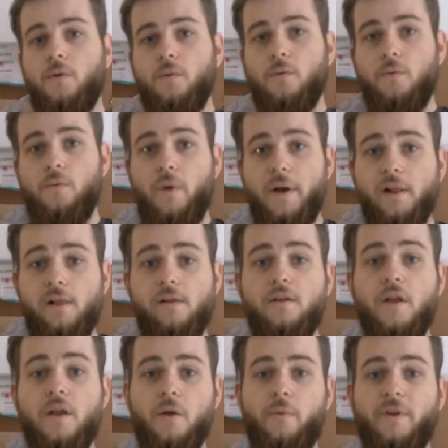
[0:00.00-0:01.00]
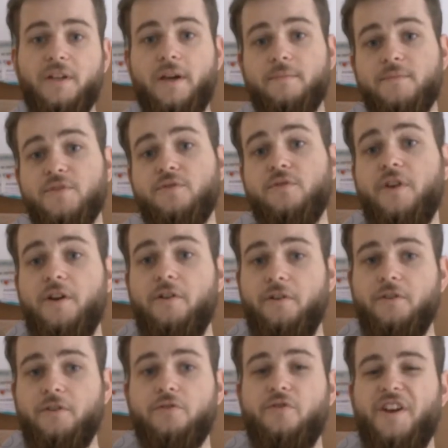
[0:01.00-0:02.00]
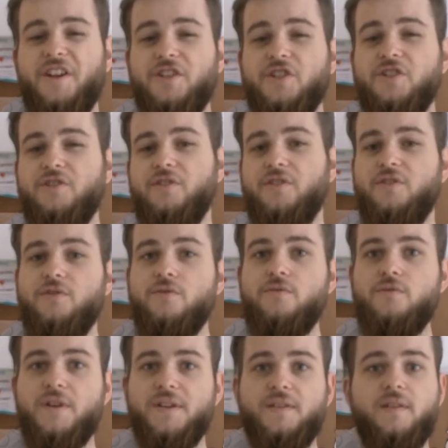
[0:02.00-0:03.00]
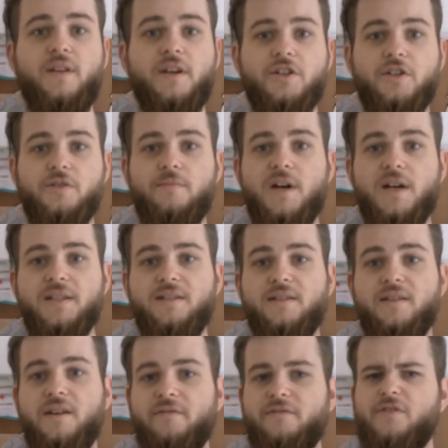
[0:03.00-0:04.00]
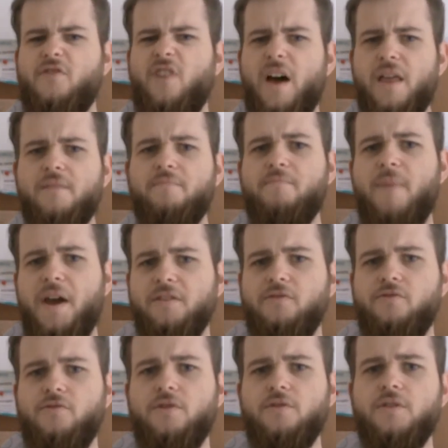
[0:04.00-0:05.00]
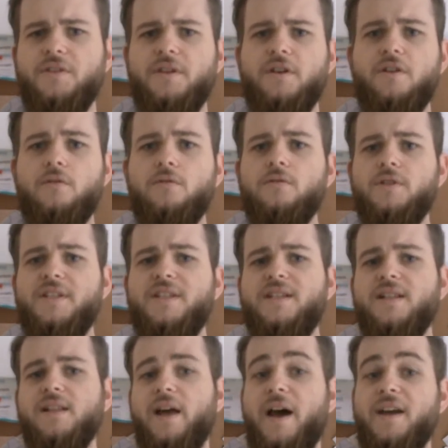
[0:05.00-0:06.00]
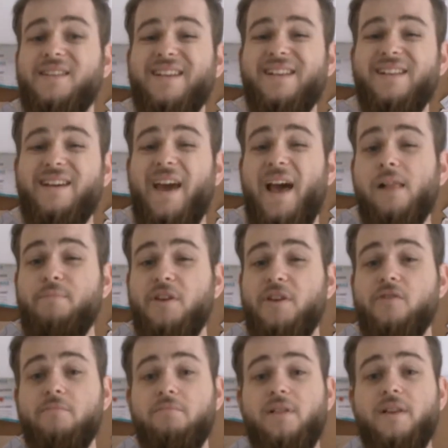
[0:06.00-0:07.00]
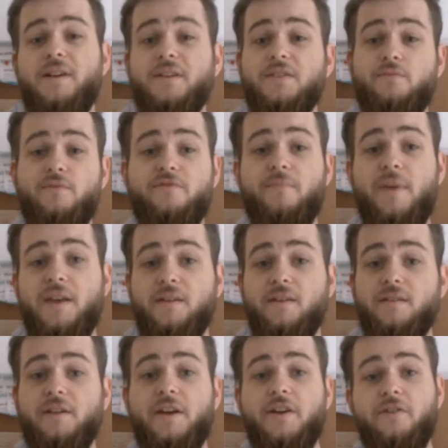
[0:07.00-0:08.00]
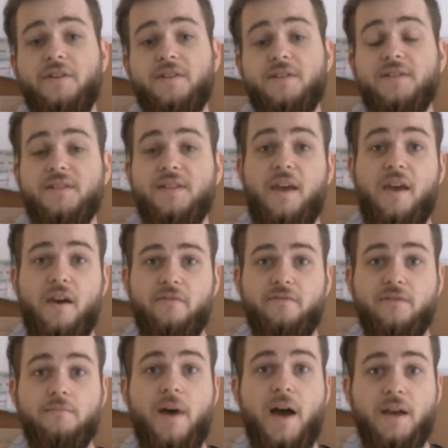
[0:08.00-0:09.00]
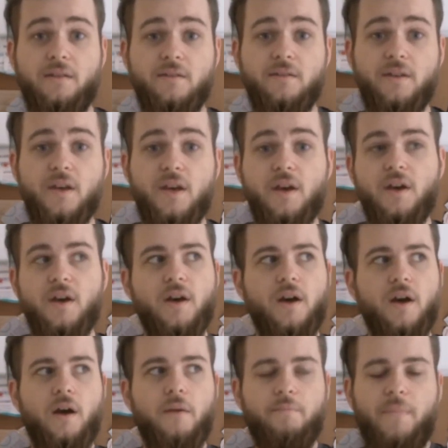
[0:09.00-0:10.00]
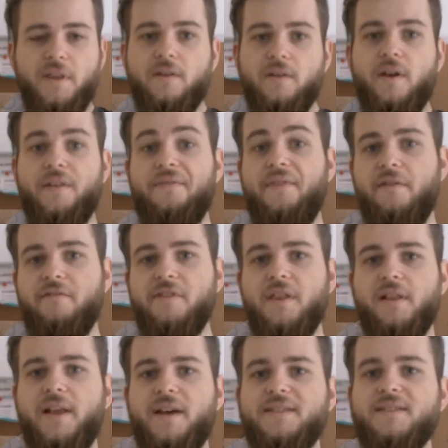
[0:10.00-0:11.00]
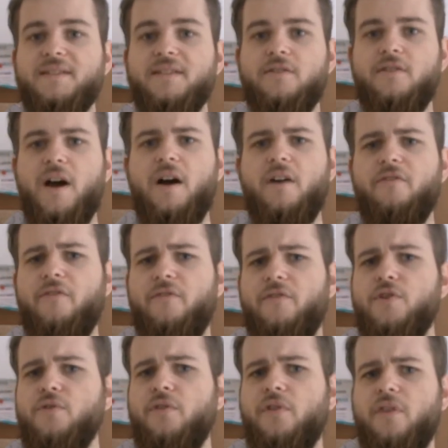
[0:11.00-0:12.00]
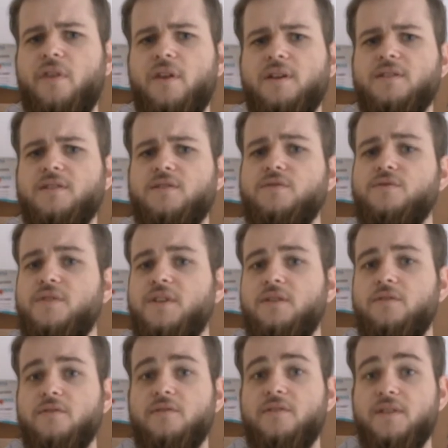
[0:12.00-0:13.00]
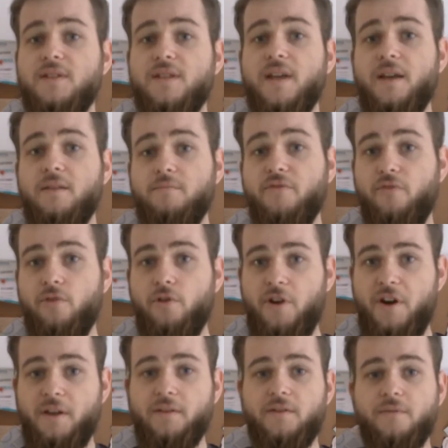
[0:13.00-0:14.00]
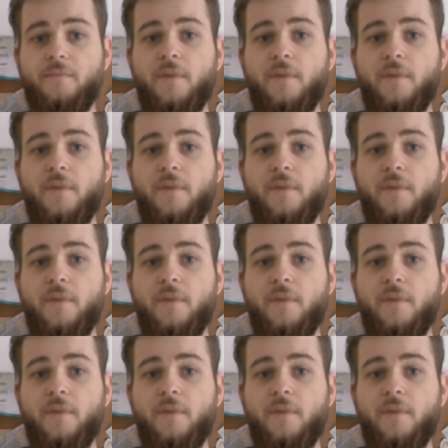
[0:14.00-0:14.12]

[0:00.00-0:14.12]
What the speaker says: well, when it comes to character creation, you as the Dungeon Master have a rather minor role in the whole ordeal, ideally helping your players with making the characters they have in mind. But nevertheless, there are a few things you need to decide beforehand.